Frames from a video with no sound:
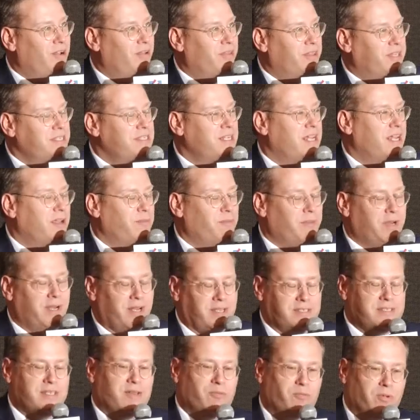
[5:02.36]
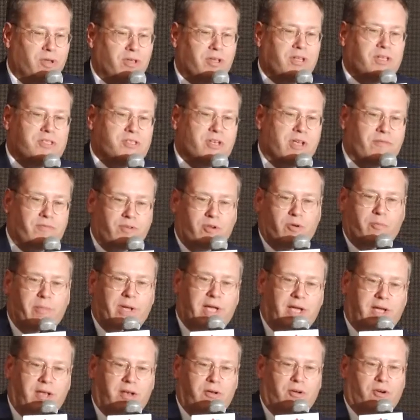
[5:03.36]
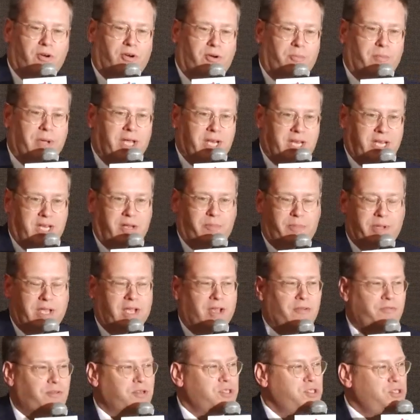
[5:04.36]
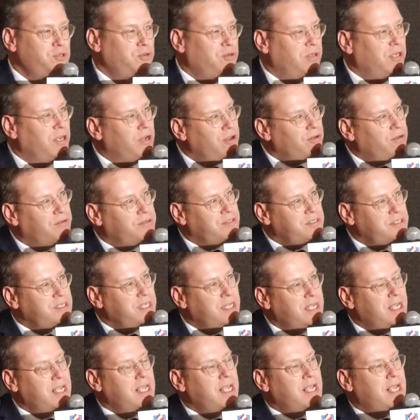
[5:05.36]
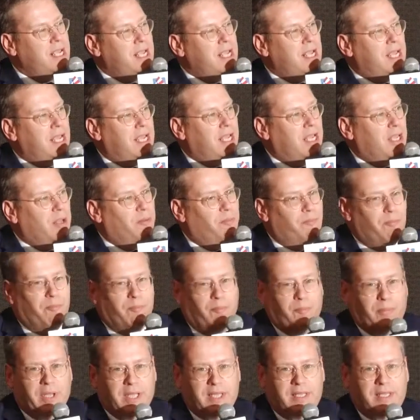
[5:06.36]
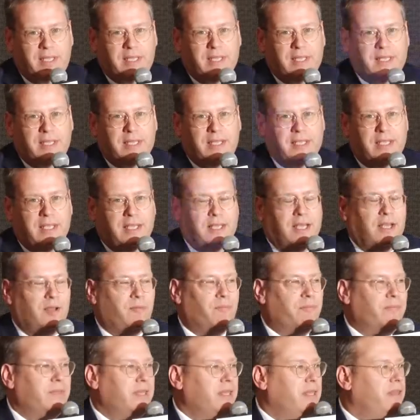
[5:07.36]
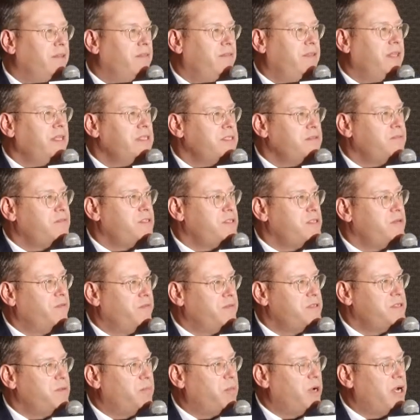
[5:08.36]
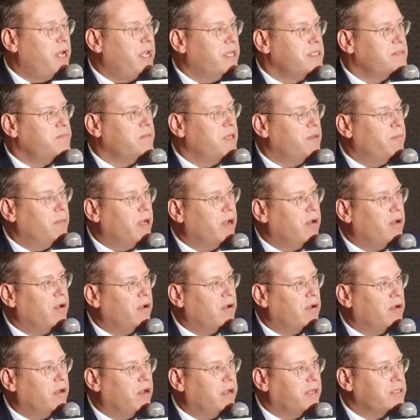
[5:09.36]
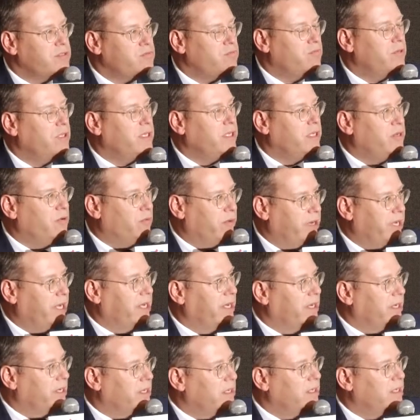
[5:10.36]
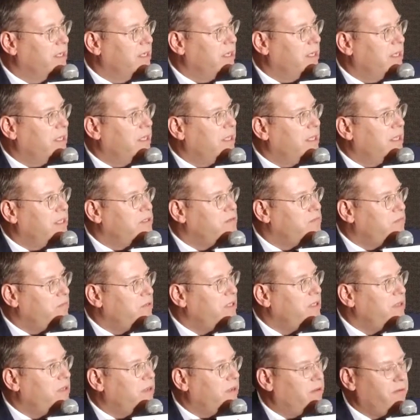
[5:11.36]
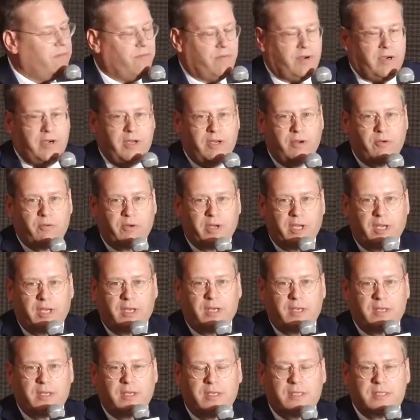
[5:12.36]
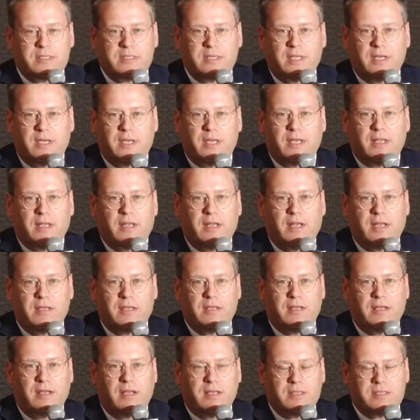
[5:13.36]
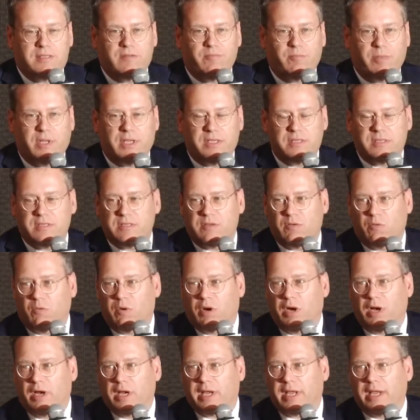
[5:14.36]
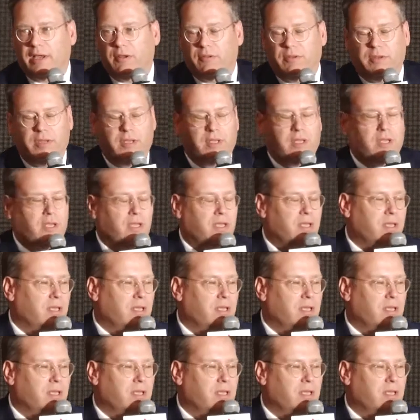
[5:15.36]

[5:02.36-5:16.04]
all the time? And I said, well, because you have to go back and earn money to pay off your student loans. But the things have surprised me about Hong Kong. It's really green. It's really a very green city. Lots of places to walk out in